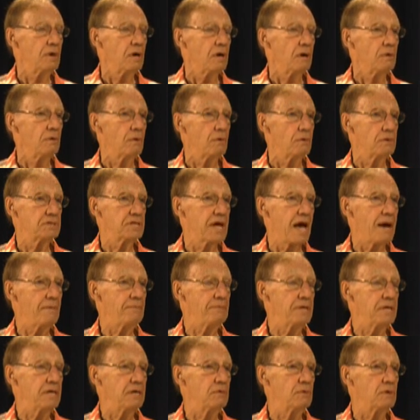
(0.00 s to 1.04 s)
Uh, what was
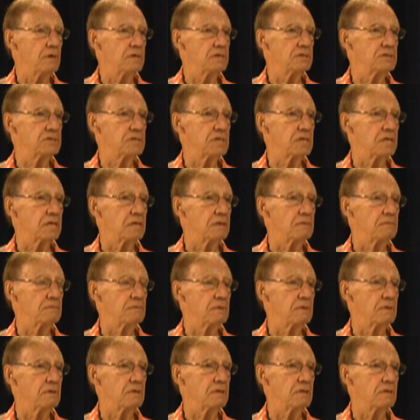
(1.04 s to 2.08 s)
happening was uh,
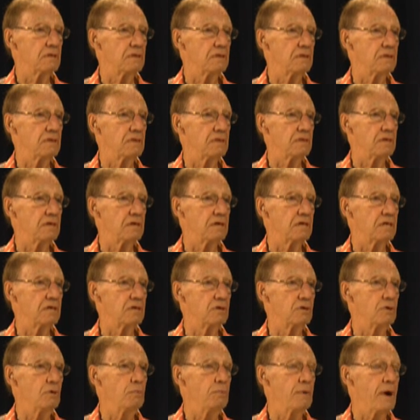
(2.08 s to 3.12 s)
the
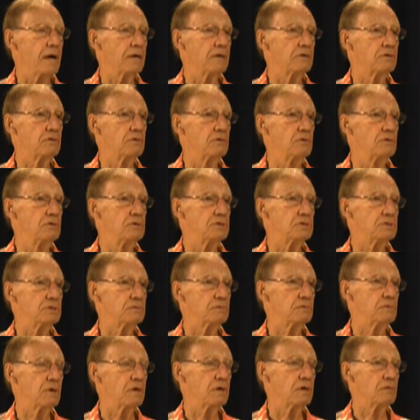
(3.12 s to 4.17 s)
coupon crews
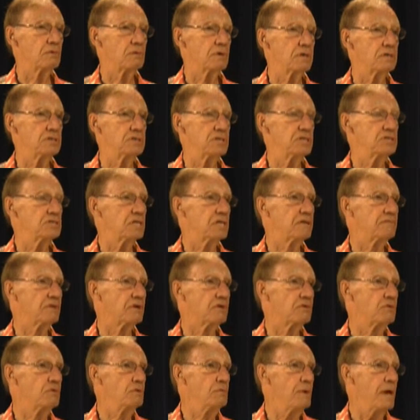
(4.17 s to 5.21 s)
were, consisted of a
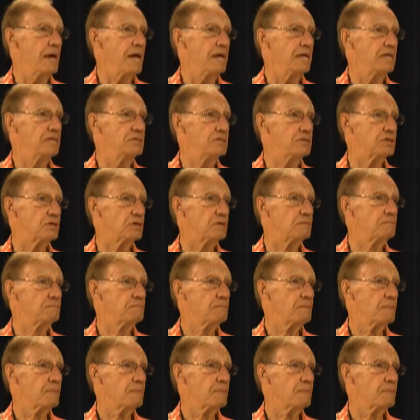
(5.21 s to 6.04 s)
crew manager